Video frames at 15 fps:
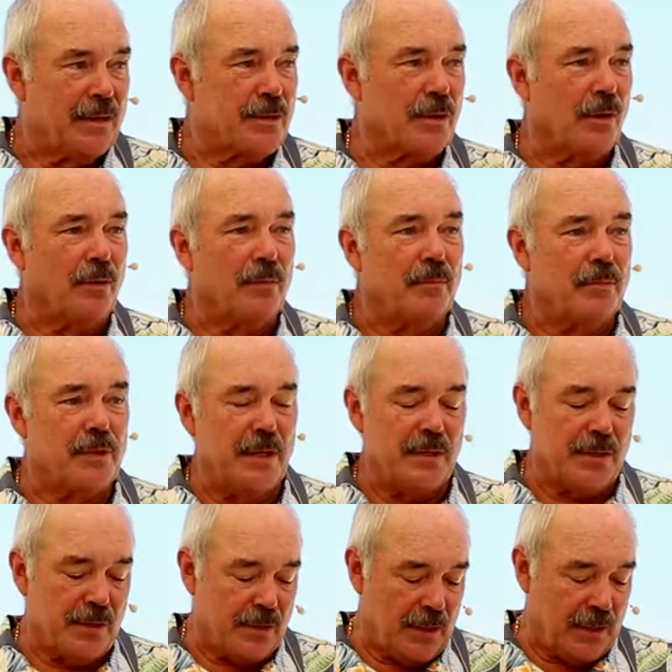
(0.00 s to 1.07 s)
So
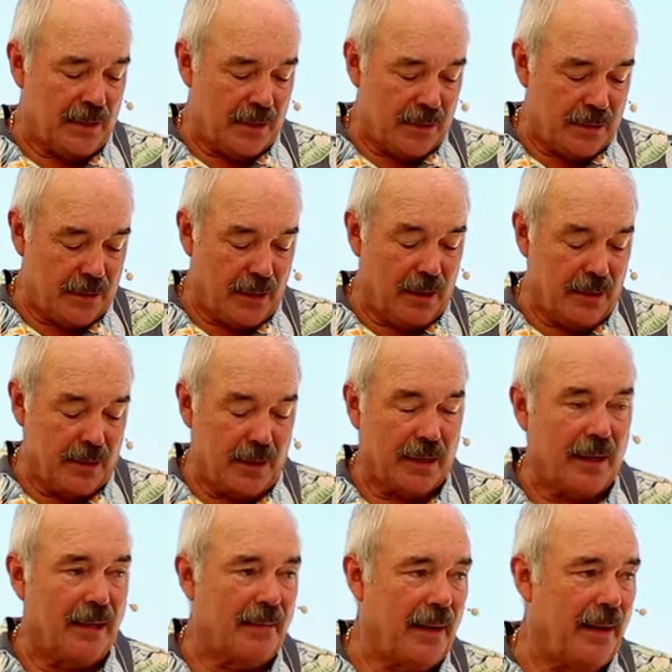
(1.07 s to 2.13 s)
Jesus starts, starts
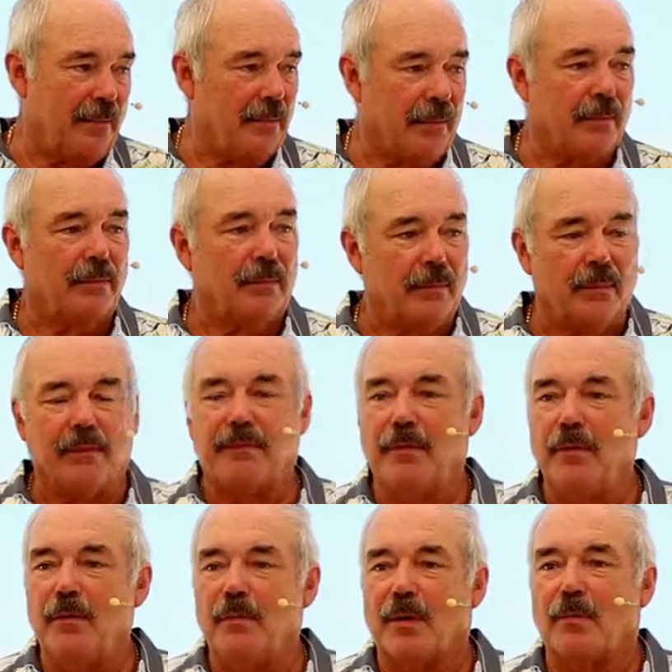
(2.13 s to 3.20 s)
talking about, hey, the
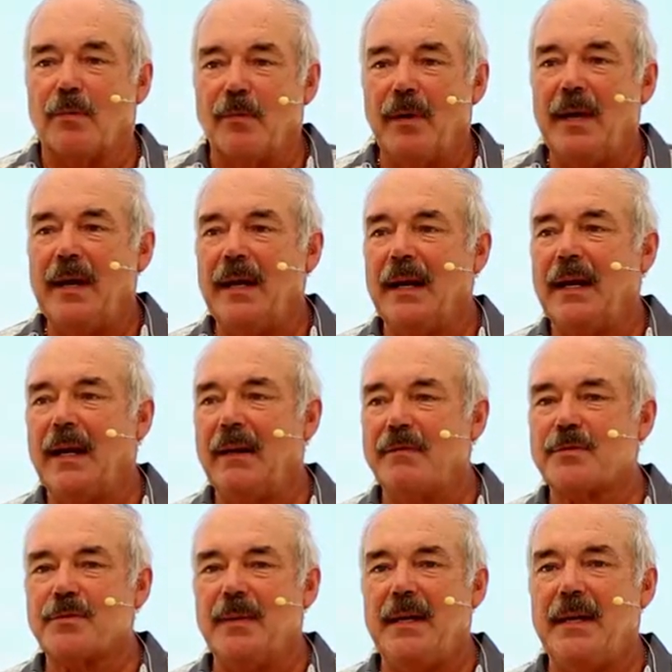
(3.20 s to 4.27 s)
food, what really
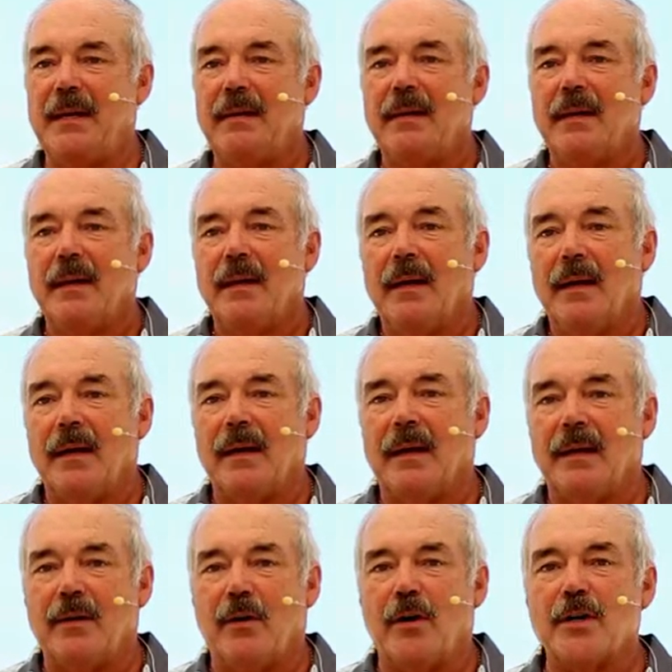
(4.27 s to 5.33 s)
gives me
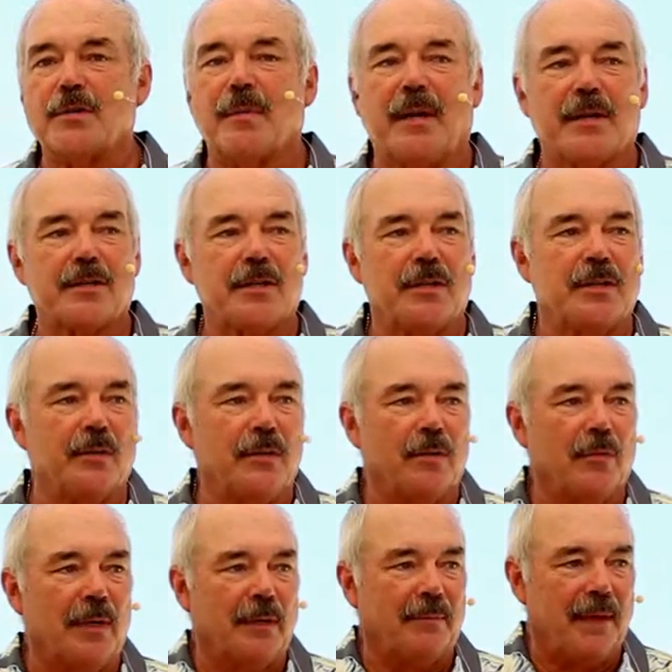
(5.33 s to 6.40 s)
uh, nourishment is to do
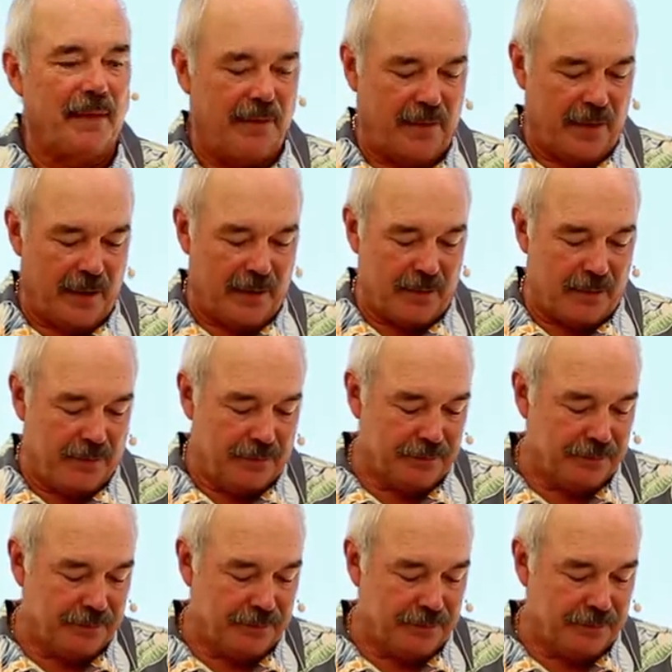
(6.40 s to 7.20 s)
the will of my Father.